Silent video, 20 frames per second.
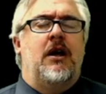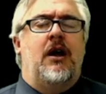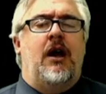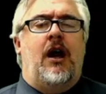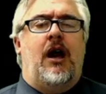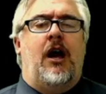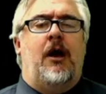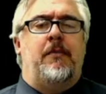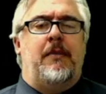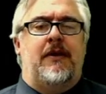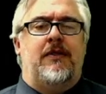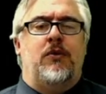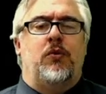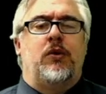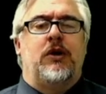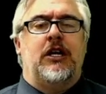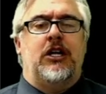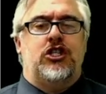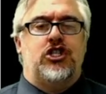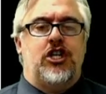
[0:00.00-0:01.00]
and then we're
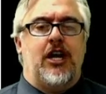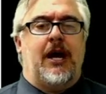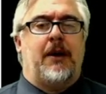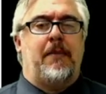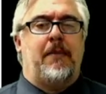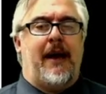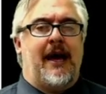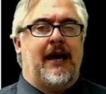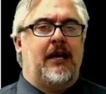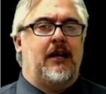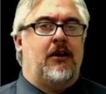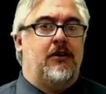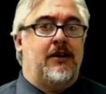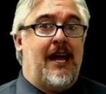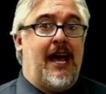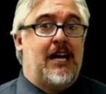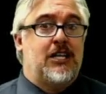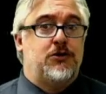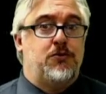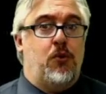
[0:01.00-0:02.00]
going to check back in our
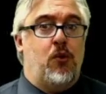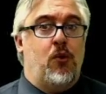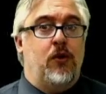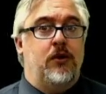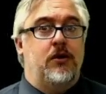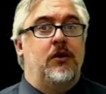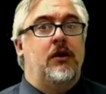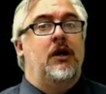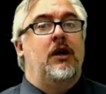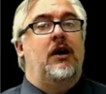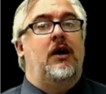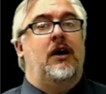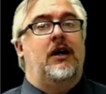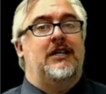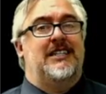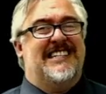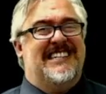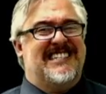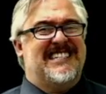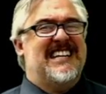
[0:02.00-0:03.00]
dashboard
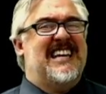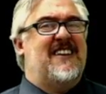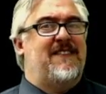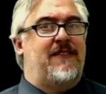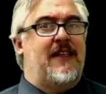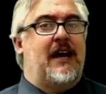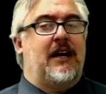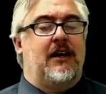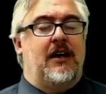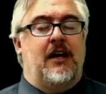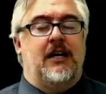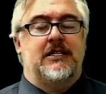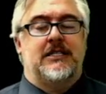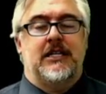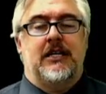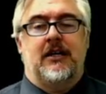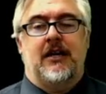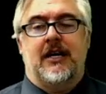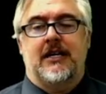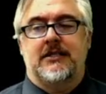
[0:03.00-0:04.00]
to see if that
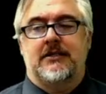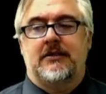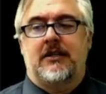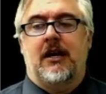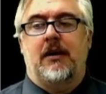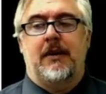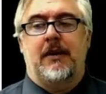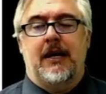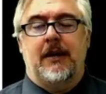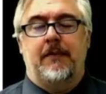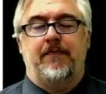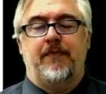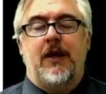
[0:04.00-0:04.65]
content has come in.